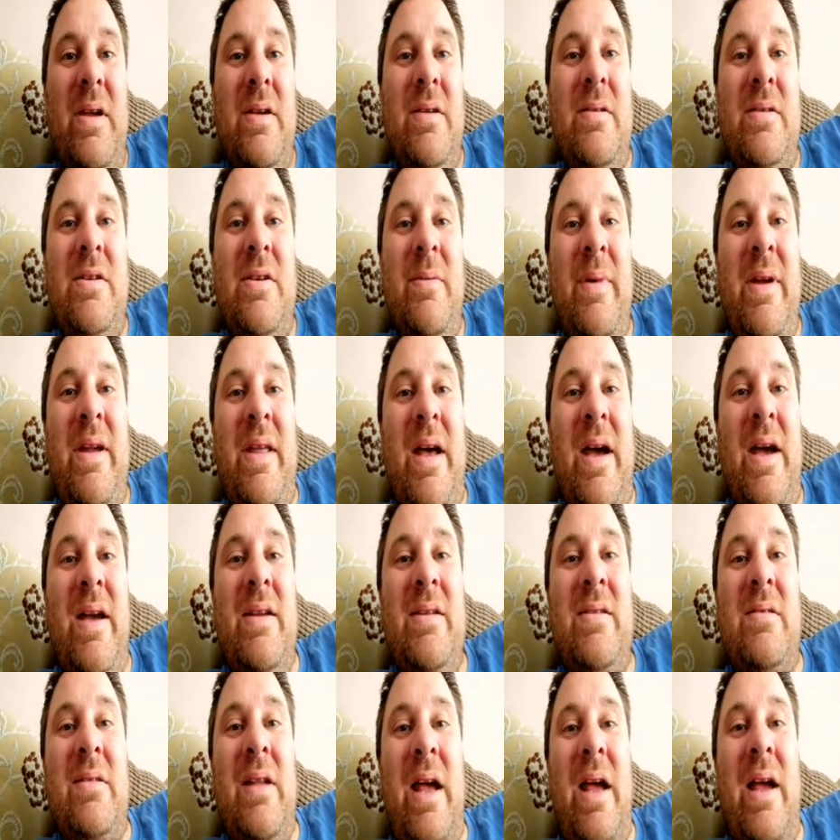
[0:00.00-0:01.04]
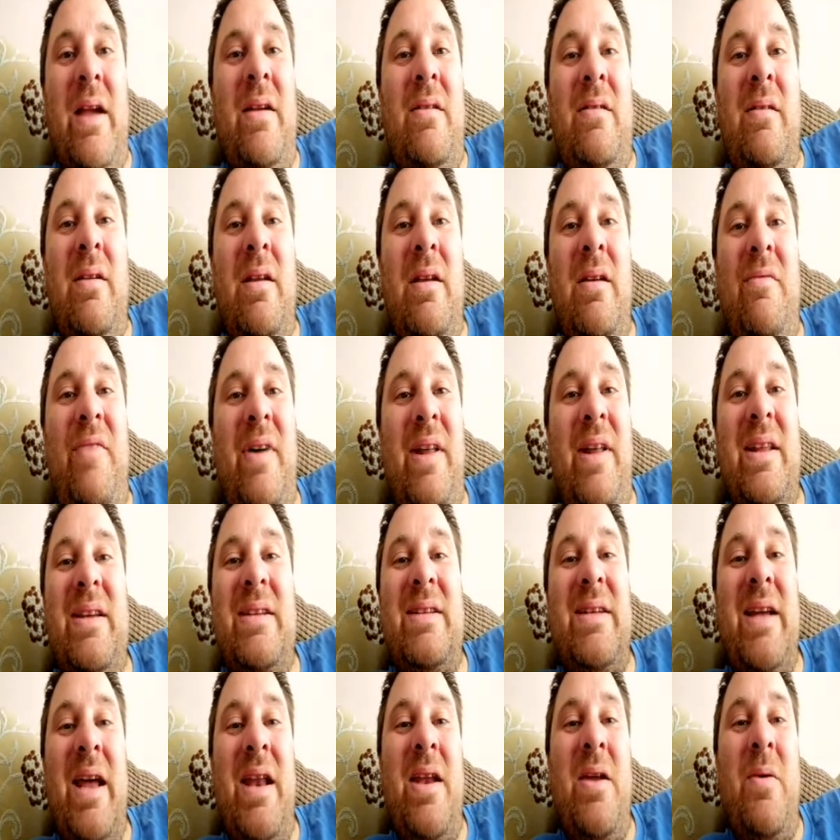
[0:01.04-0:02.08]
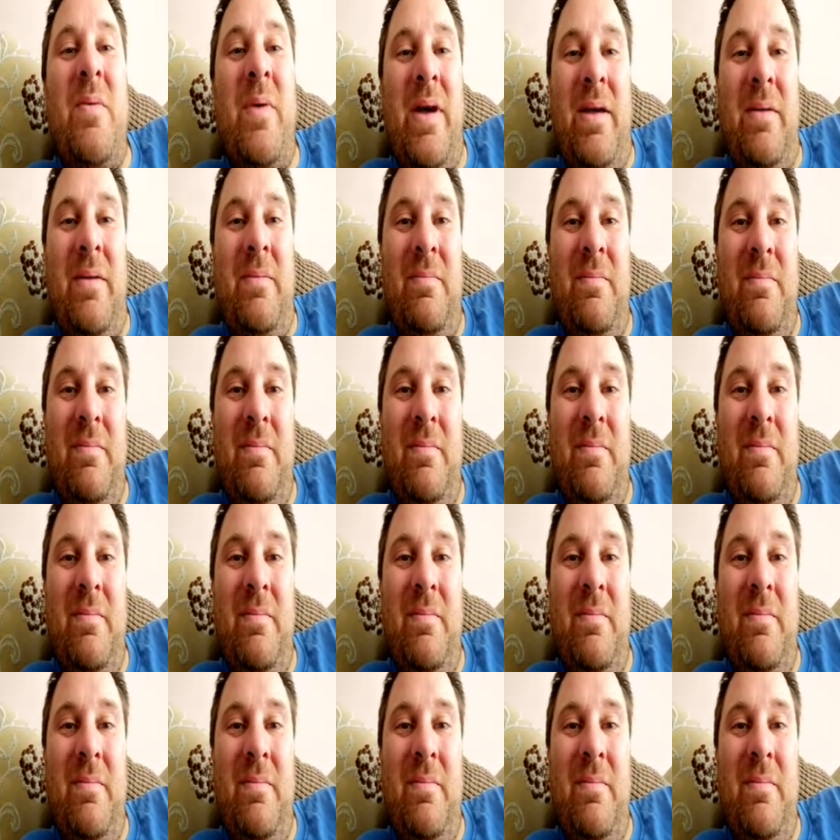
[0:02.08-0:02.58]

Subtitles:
To me, that is like a fallacy anyway.